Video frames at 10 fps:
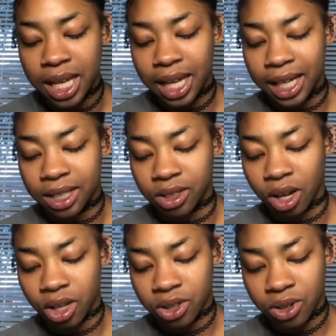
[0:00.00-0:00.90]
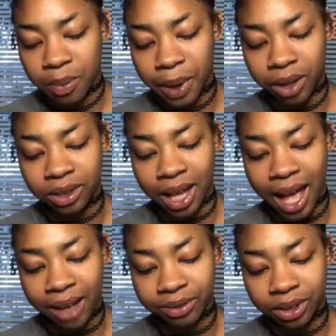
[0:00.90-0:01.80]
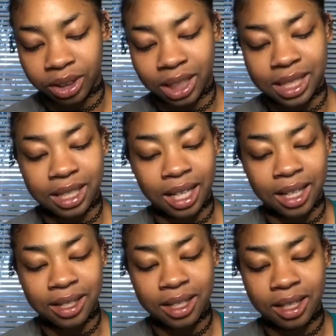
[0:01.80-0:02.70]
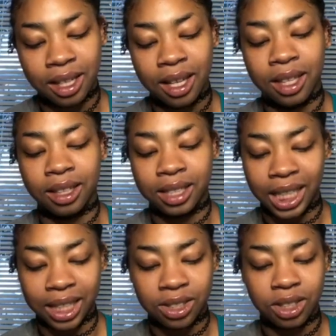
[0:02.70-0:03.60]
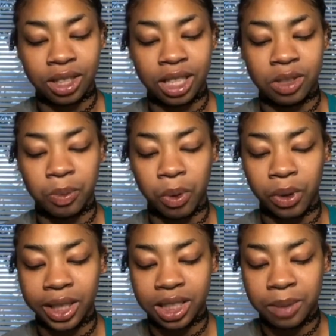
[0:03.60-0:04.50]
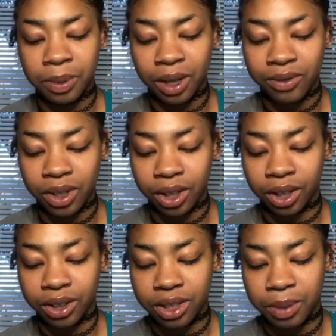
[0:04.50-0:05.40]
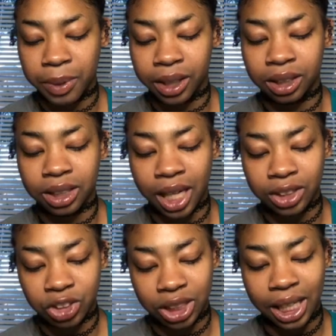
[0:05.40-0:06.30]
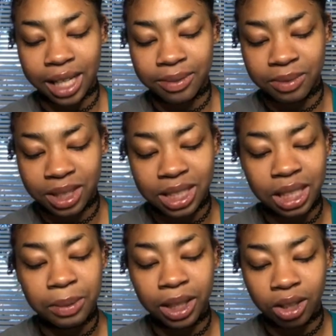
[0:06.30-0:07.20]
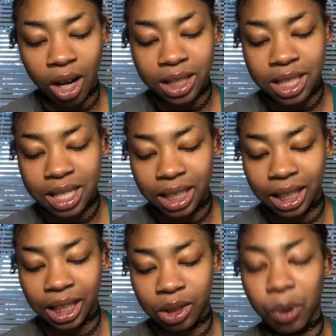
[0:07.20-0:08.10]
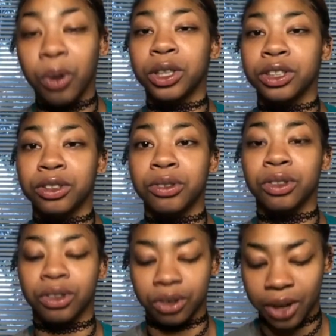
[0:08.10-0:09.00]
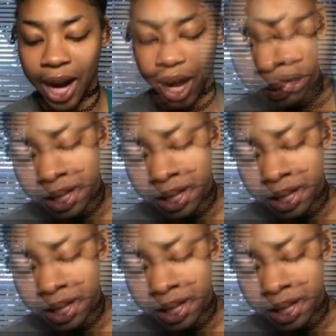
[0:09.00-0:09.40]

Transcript: It is also about the effortlessness. The dancer is poised above the earth, barely touching it, seeming not to need or use the ground.